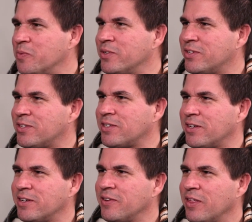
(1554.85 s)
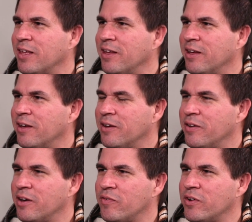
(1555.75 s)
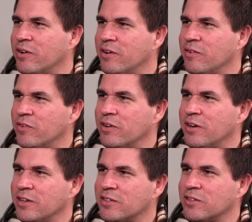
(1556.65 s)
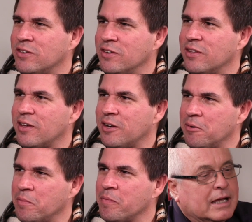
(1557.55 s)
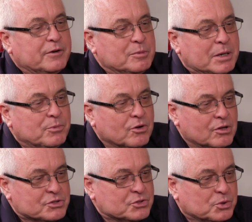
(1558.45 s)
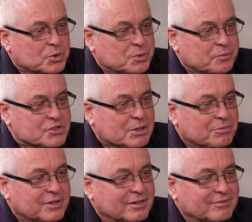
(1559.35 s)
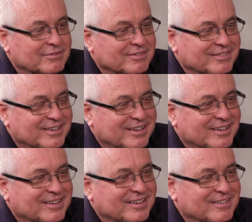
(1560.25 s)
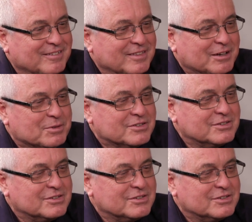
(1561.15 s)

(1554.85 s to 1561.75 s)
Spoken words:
mm-hmm. it was very, very nice to see that. I remember also something that was